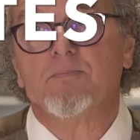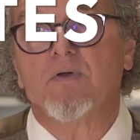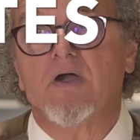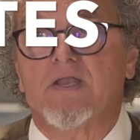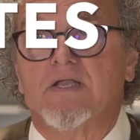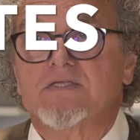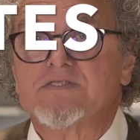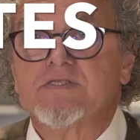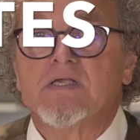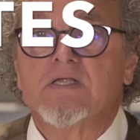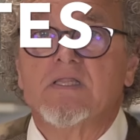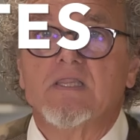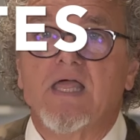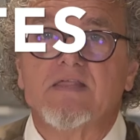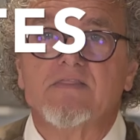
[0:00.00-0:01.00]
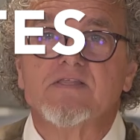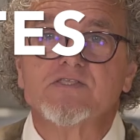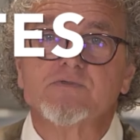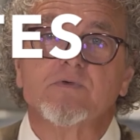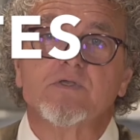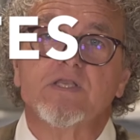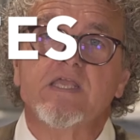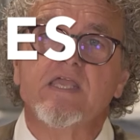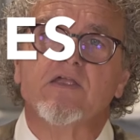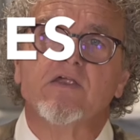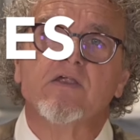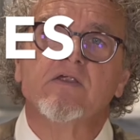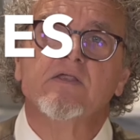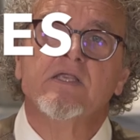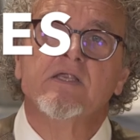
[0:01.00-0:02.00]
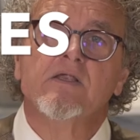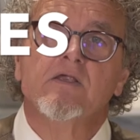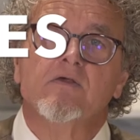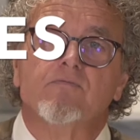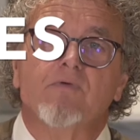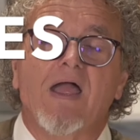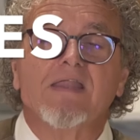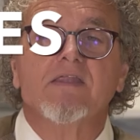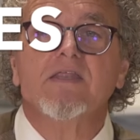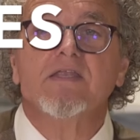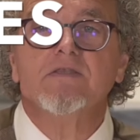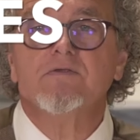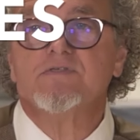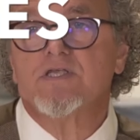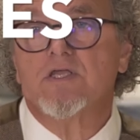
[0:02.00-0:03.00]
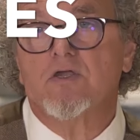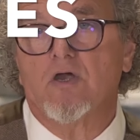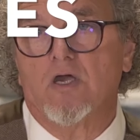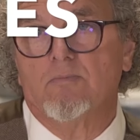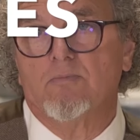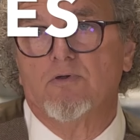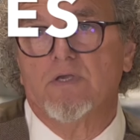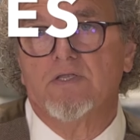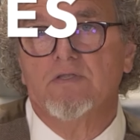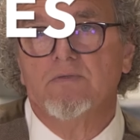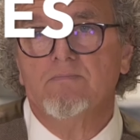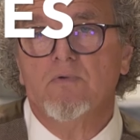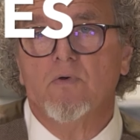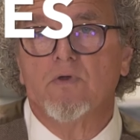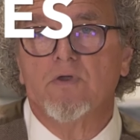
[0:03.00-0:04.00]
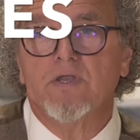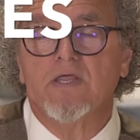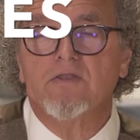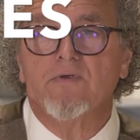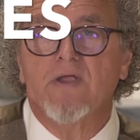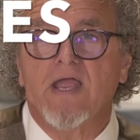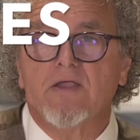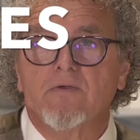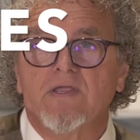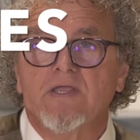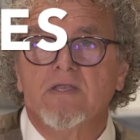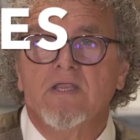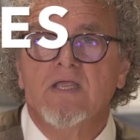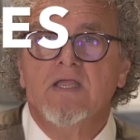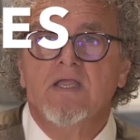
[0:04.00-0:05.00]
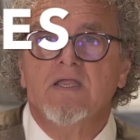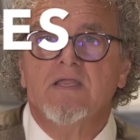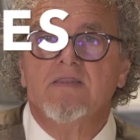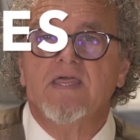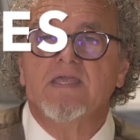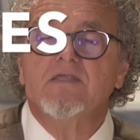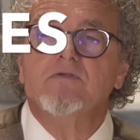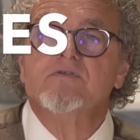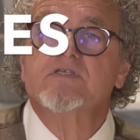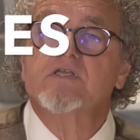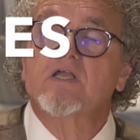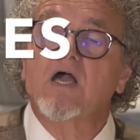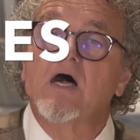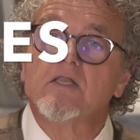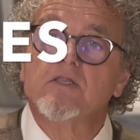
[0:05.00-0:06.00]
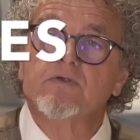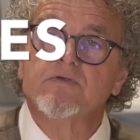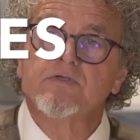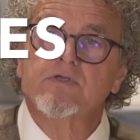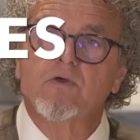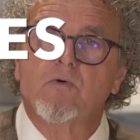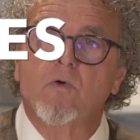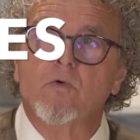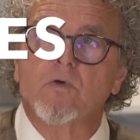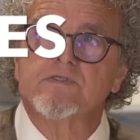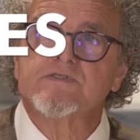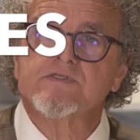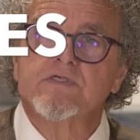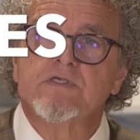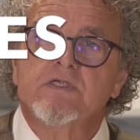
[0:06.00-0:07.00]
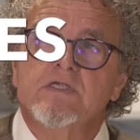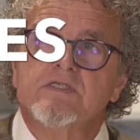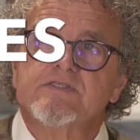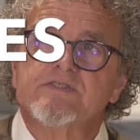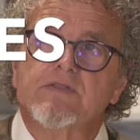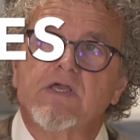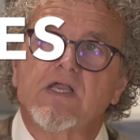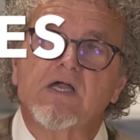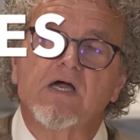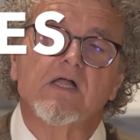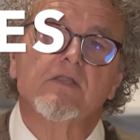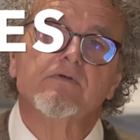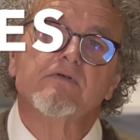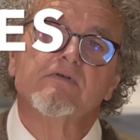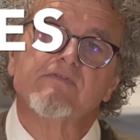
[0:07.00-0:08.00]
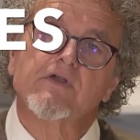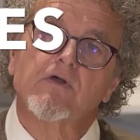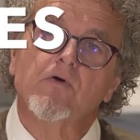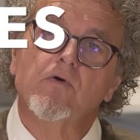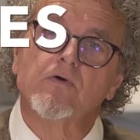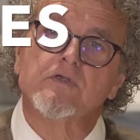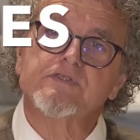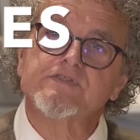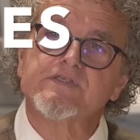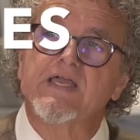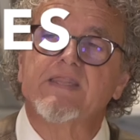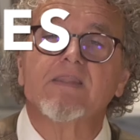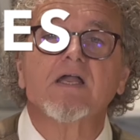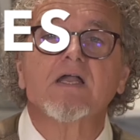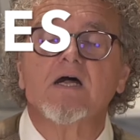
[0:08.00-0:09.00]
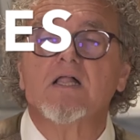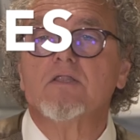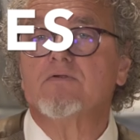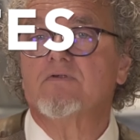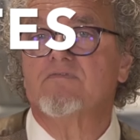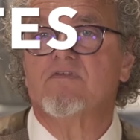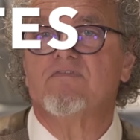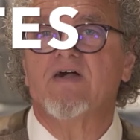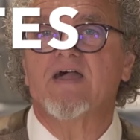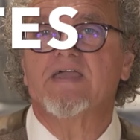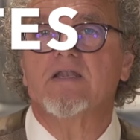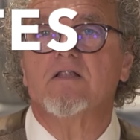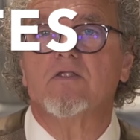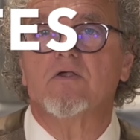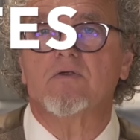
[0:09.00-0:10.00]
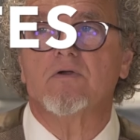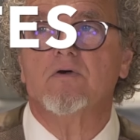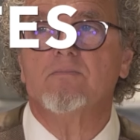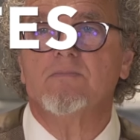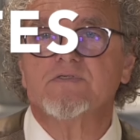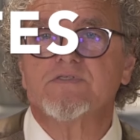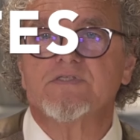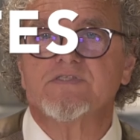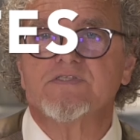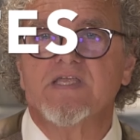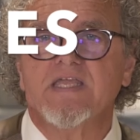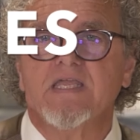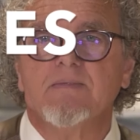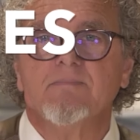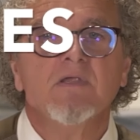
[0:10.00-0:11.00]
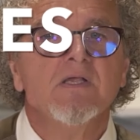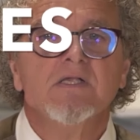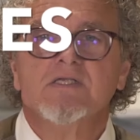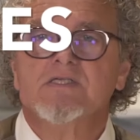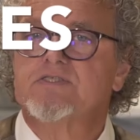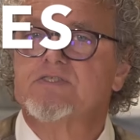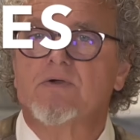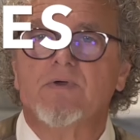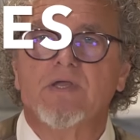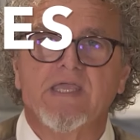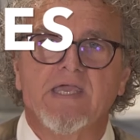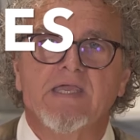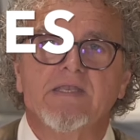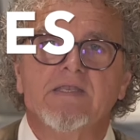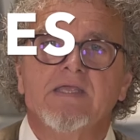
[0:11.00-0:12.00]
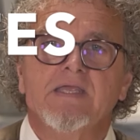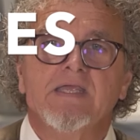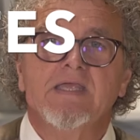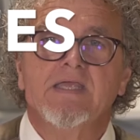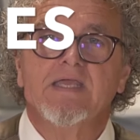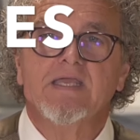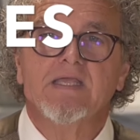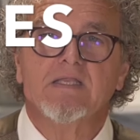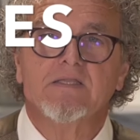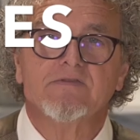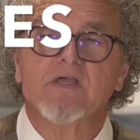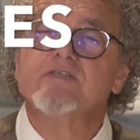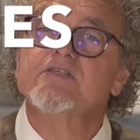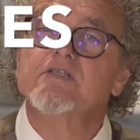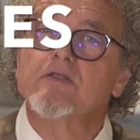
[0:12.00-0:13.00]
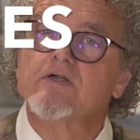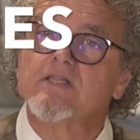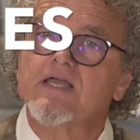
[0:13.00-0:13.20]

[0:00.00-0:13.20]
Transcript: products like this one here, rather than using carborundum or another aggregate, they use colored quartz. So the color of the quartz and the color of the vinyl are almost the same. So again, doesn't look